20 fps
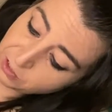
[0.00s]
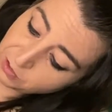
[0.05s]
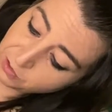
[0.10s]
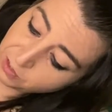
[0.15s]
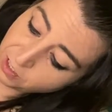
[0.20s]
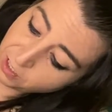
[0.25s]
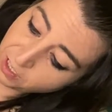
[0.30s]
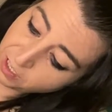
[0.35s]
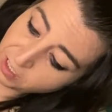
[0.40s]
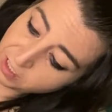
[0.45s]

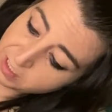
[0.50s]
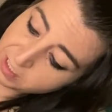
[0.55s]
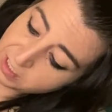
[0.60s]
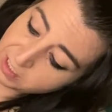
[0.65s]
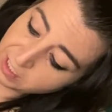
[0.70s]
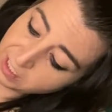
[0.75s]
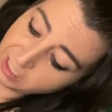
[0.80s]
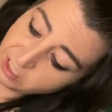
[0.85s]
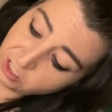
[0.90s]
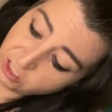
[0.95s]
cards,
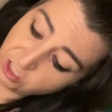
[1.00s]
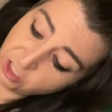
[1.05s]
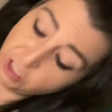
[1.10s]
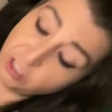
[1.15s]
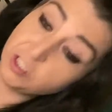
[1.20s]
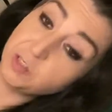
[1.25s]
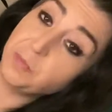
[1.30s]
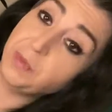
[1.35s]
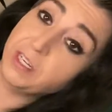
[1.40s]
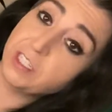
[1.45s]
and it just
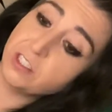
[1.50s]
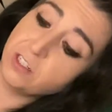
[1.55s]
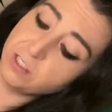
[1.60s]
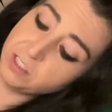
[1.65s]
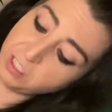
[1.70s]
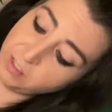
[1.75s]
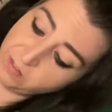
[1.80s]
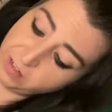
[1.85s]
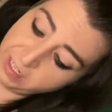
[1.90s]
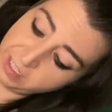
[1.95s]
shows pictures
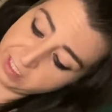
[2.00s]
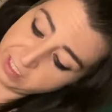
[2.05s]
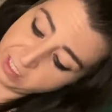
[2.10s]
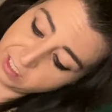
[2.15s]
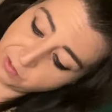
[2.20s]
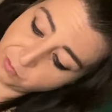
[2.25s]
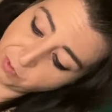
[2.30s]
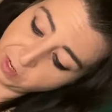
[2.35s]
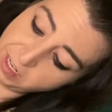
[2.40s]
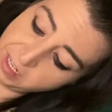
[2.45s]
of it. It says
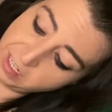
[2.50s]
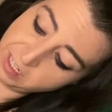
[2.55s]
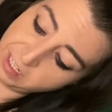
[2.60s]
written and